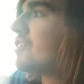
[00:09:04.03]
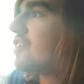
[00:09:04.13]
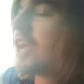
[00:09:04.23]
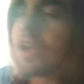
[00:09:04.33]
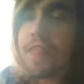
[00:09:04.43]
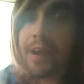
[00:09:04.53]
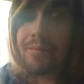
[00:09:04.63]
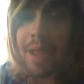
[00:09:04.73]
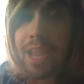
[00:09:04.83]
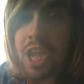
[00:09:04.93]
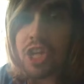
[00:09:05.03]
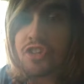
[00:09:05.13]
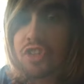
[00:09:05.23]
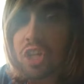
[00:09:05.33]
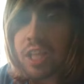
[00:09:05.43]
say they're making
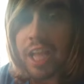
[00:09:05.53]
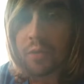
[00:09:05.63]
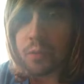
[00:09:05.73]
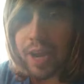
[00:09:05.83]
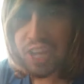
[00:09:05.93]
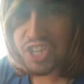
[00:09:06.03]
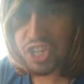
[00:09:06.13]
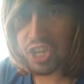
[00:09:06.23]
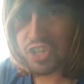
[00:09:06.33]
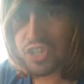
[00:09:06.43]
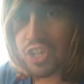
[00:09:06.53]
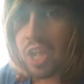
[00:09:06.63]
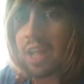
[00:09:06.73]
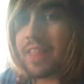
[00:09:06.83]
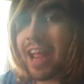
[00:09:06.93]
us look like racists,
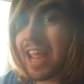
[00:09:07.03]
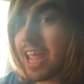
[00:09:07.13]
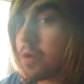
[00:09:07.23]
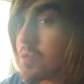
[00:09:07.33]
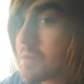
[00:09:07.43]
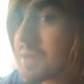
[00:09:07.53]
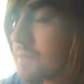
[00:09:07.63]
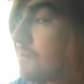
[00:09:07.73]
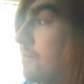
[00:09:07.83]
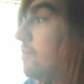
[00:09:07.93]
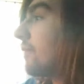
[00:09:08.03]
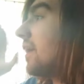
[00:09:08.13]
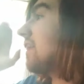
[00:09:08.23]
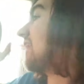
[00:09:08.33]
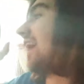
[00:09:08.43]
that hate women,
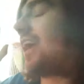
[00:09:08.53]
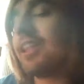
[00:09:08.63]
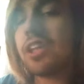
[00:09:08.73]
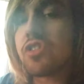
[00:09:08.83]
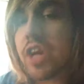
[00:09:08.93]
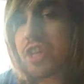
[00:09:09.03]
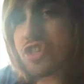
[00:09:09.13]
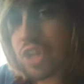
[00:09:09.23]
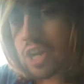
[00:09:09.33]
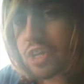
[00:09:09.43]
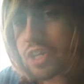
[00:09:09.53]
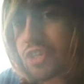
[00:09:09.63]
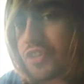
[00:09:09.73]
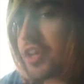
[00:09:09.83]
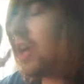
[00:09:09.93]
that hate the
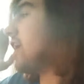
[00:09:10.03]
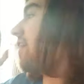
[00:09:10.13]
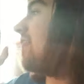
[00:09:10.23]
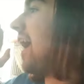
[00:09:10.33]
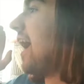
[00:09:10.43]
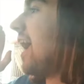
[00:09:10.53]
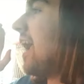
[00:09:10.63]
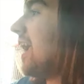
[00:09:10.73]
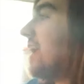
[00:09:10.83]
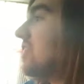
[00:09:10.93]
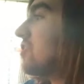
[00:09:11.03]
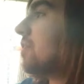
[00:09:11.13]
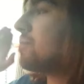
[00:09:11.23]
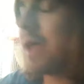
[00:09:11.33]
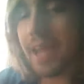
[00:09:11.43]
transgenders, that hate
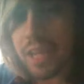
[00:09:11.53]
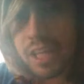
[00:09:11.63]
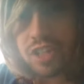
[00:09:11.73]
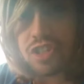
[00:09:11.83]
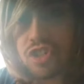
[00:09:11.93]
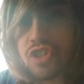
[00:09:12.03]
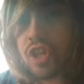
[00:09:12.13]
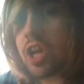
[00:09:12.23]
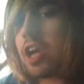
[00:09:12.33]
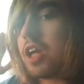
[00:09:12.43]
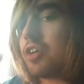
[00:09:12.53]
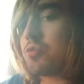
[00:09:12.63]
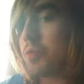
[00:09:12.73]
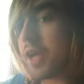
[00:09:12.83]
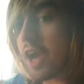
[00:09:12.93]
the pagans,
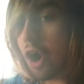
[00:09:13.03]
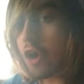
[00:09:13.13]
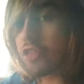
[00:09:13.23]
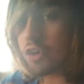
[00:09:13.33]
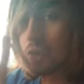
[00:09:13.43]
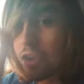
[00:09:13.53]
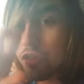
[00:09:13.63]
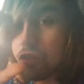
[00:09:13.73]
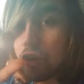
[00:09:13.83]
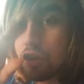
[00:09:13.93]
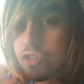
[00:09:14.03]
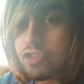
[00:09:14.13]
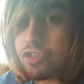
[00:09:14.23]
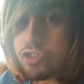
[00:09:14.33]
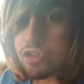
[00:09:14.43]
because we are the
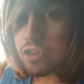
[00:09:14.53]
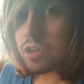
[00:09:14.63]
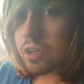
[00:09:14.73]
Christians.